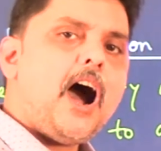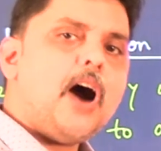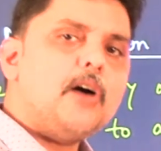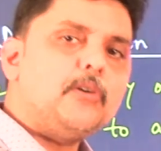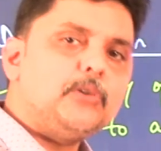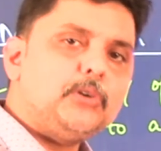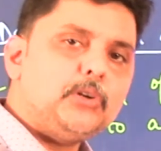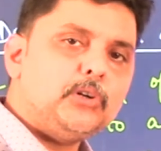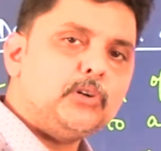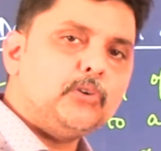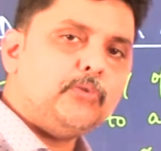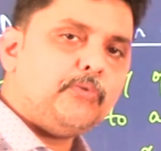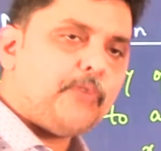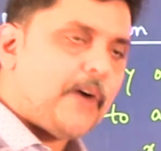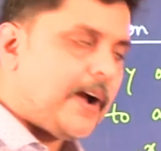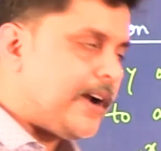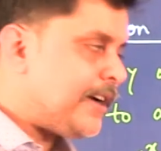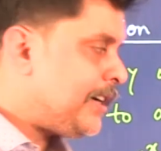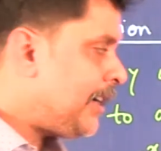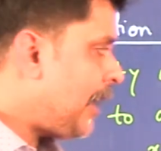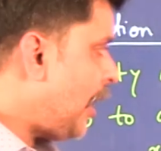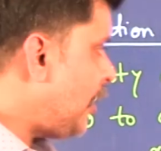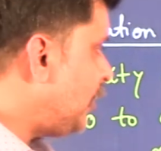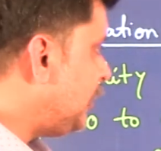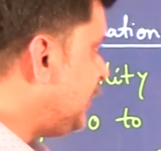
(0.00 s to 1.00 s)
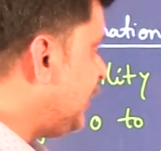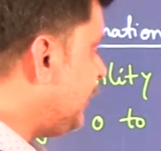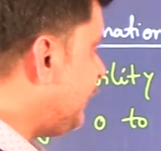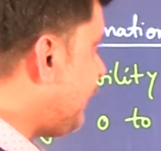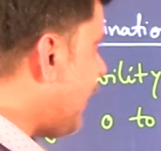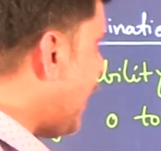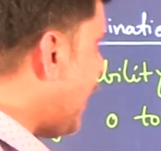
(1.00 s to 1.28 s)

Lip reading: how do you find out the